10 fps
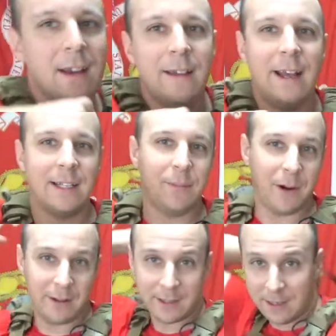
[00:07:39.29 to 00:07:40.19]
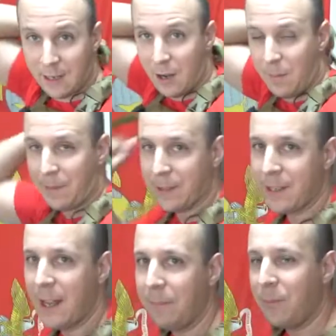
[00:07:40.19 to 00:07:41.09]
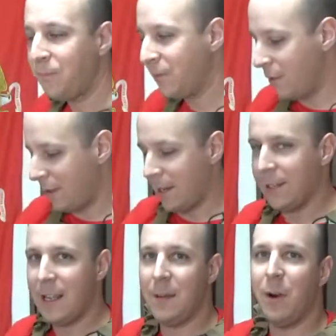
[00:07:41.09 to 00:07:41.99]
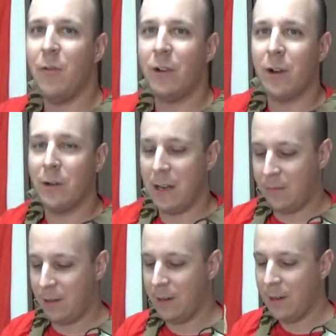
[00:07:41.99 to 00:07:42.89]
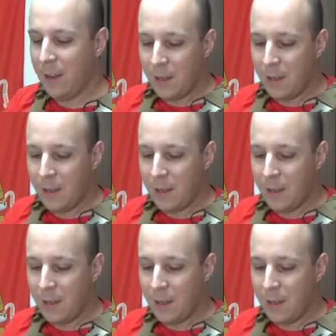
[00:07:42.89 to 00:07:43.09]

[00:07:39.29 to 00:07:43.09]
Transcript: And that's the part that's going to go up on the top. You can uh, tape over it or whatever,